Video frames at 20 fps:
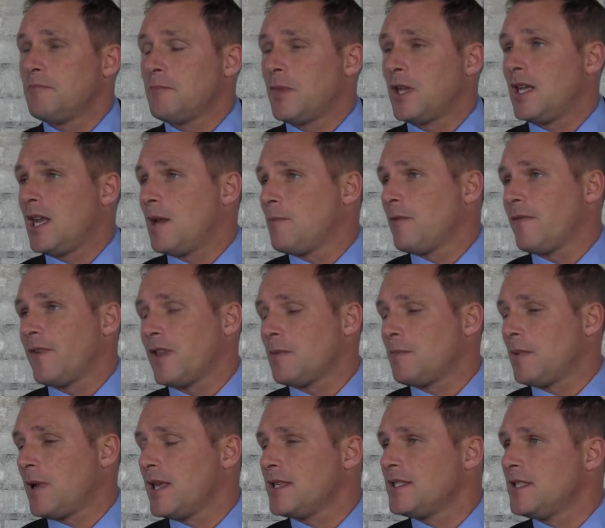but a number of other
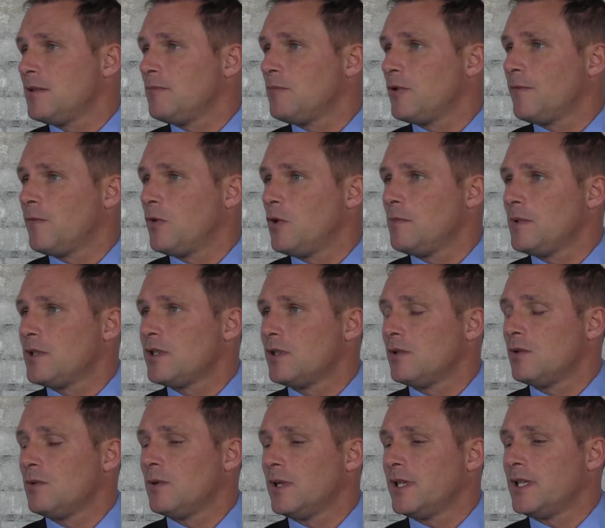players didn't perform at
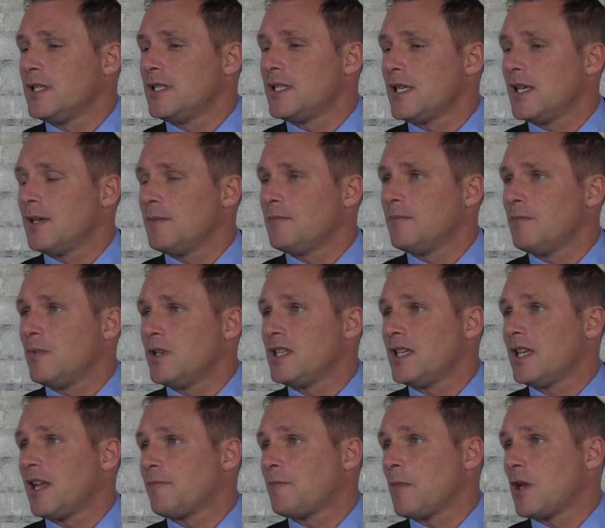all, and we
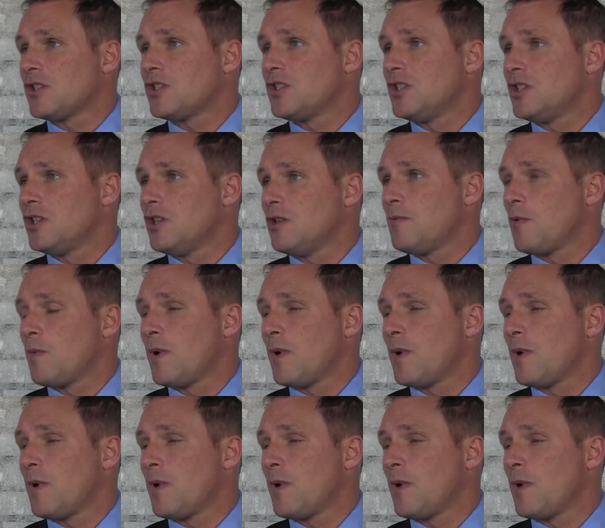didn't have much to do.